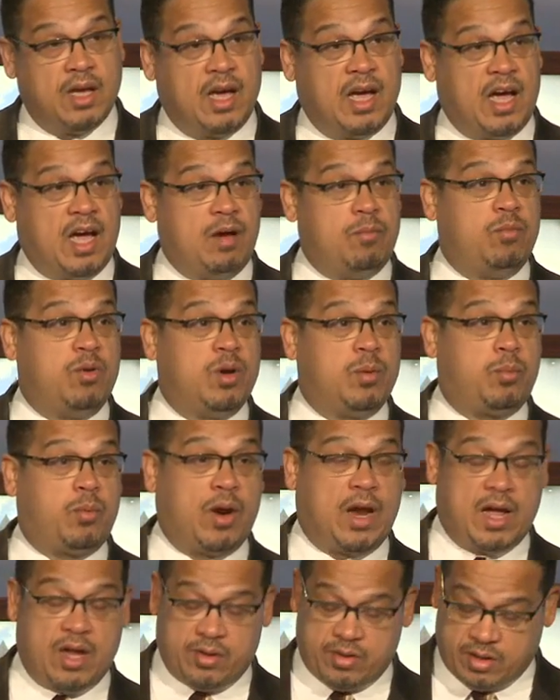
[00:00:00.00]
I'm real
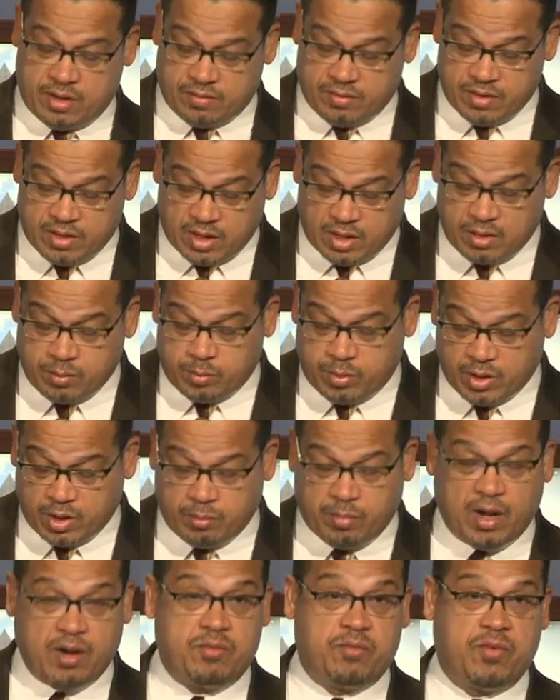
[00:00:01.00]
proud of another bill
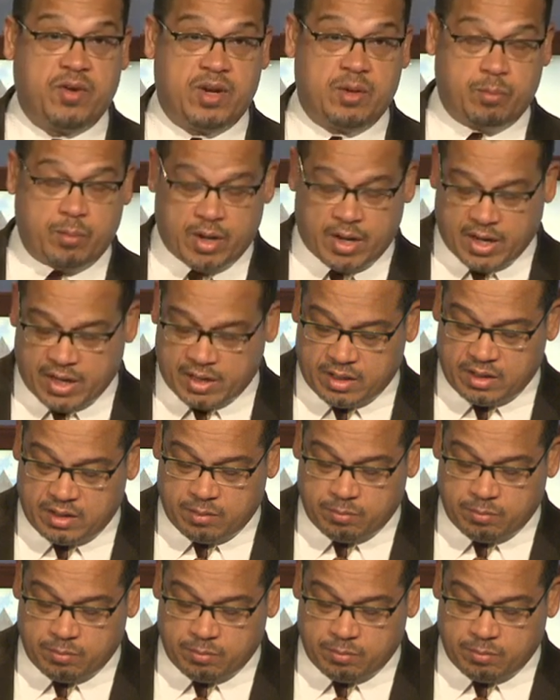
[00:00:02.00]
by a friend of mine,